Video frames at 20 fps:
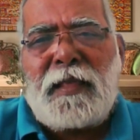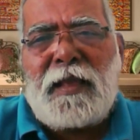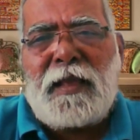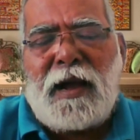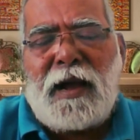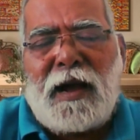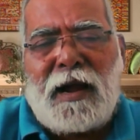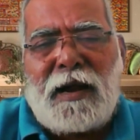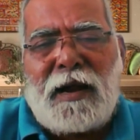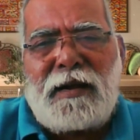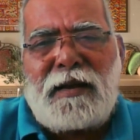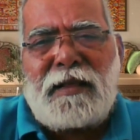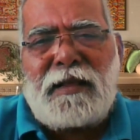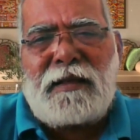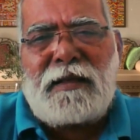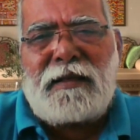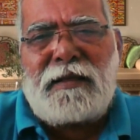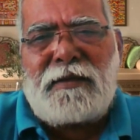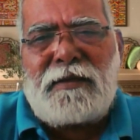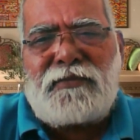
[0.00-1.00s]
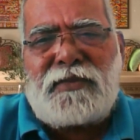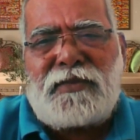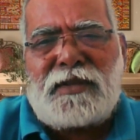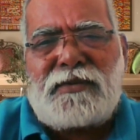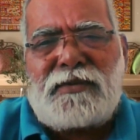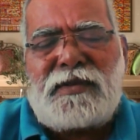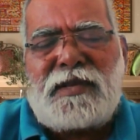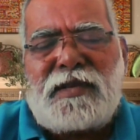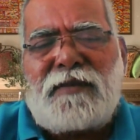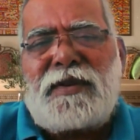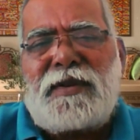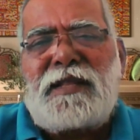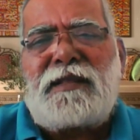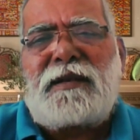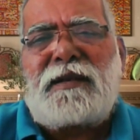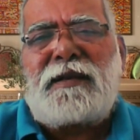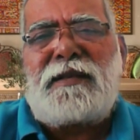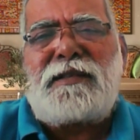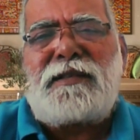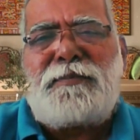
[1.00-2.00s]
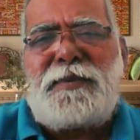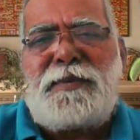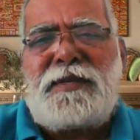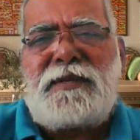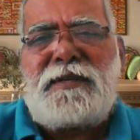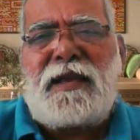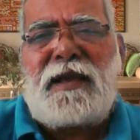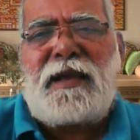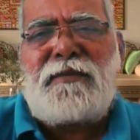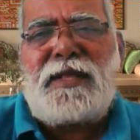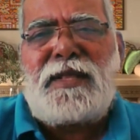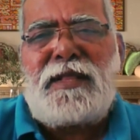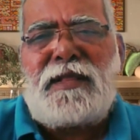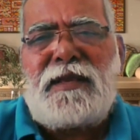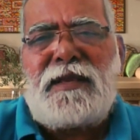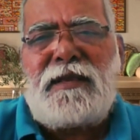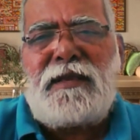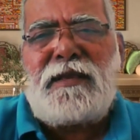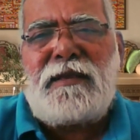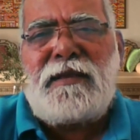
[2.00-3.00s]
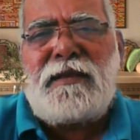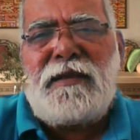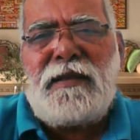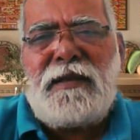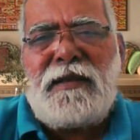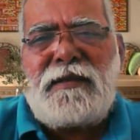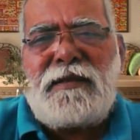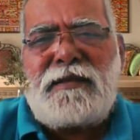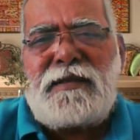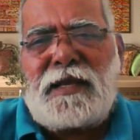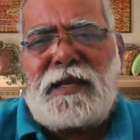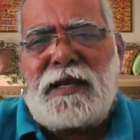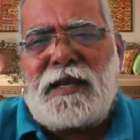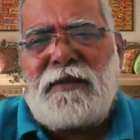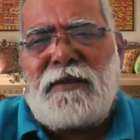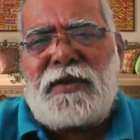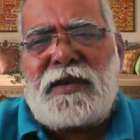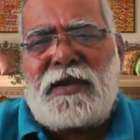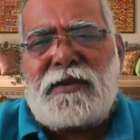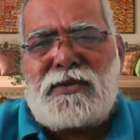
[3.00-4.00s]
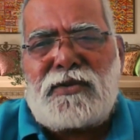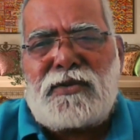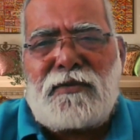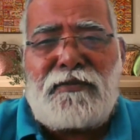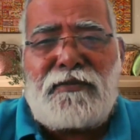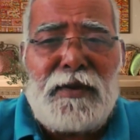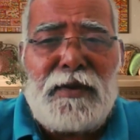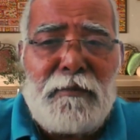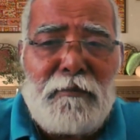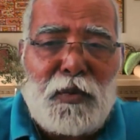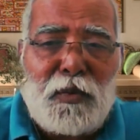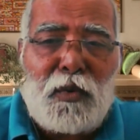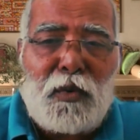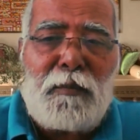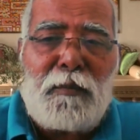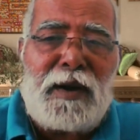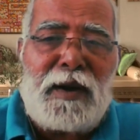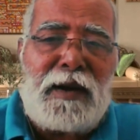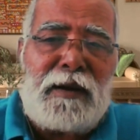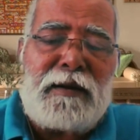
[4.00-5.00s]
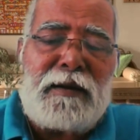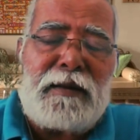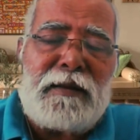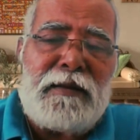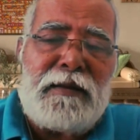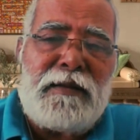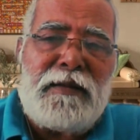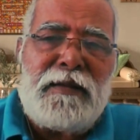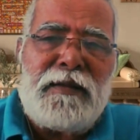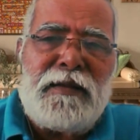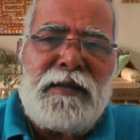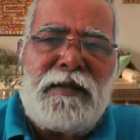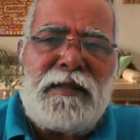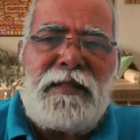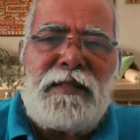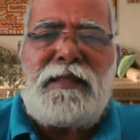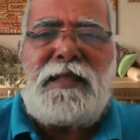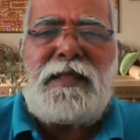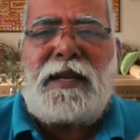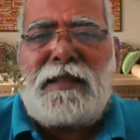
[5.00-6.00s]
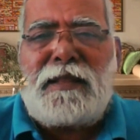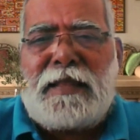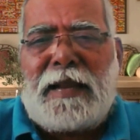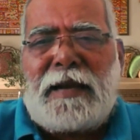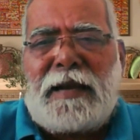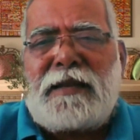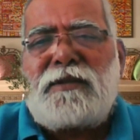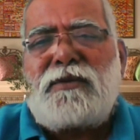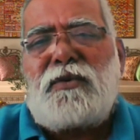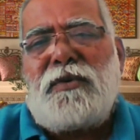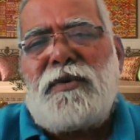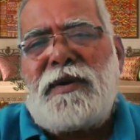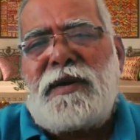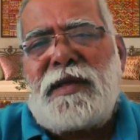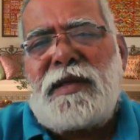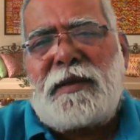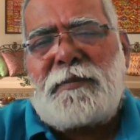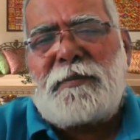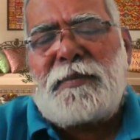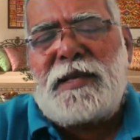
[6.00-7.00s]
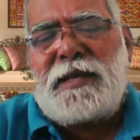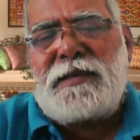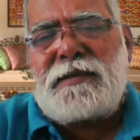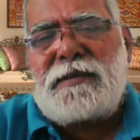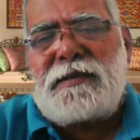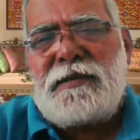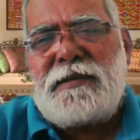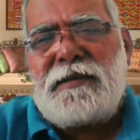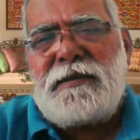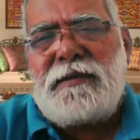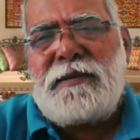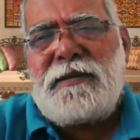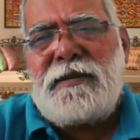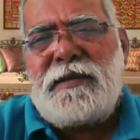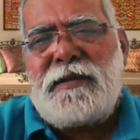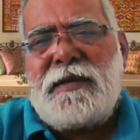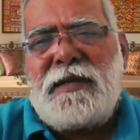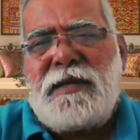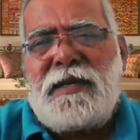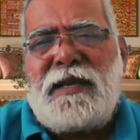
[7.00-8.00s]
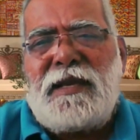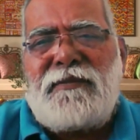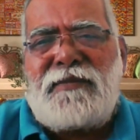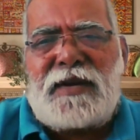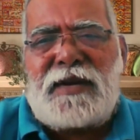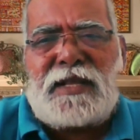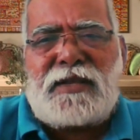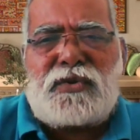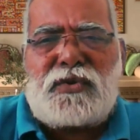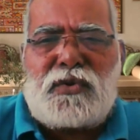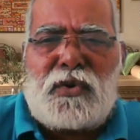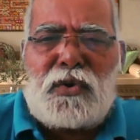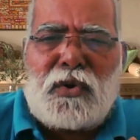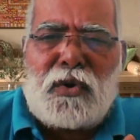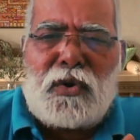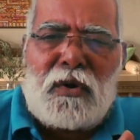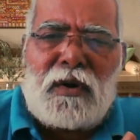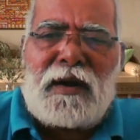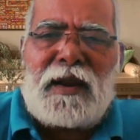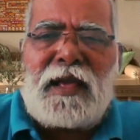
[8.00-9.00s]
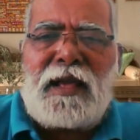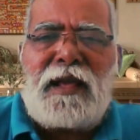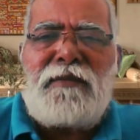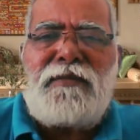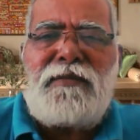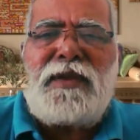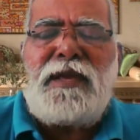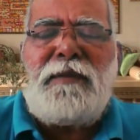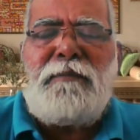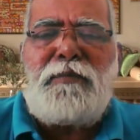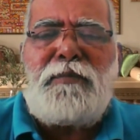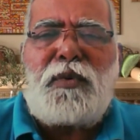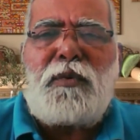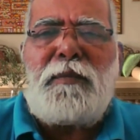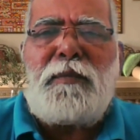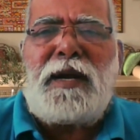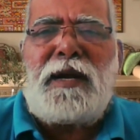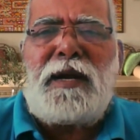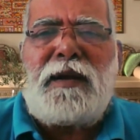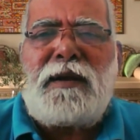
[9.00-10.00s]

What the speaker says: and if the seventh cusp is having the significance of improvement, then that is going to take place. If it is not having improvement,